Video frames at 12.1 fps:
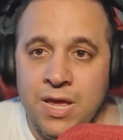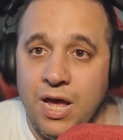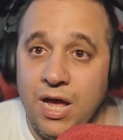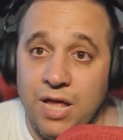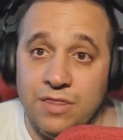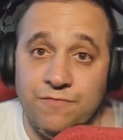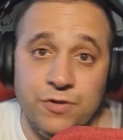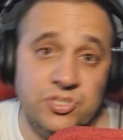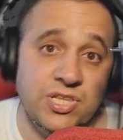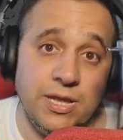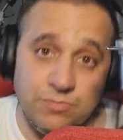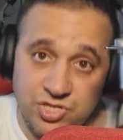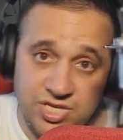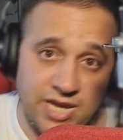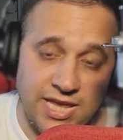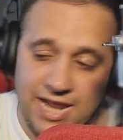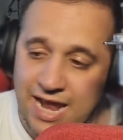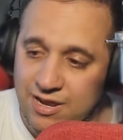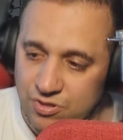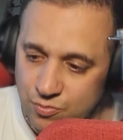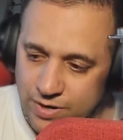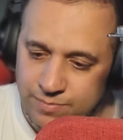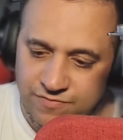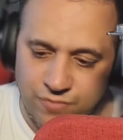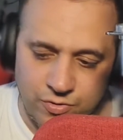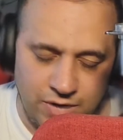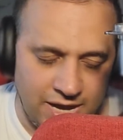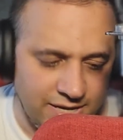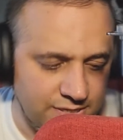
The first thing I'm just going to get out of the way before